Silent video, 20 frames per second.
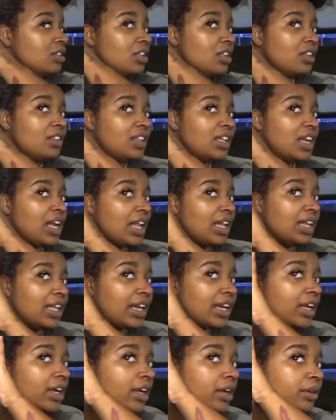then I'll let
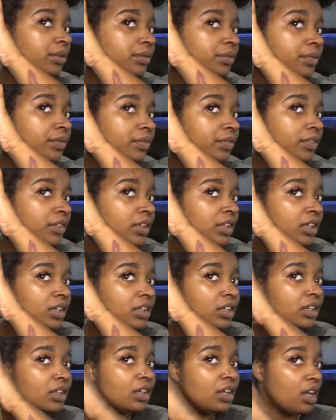it go,
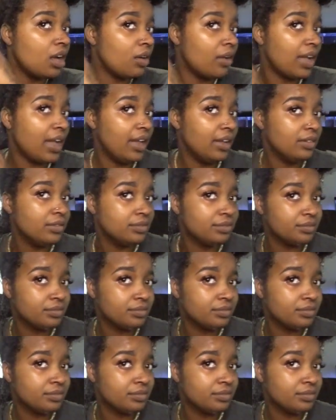okay?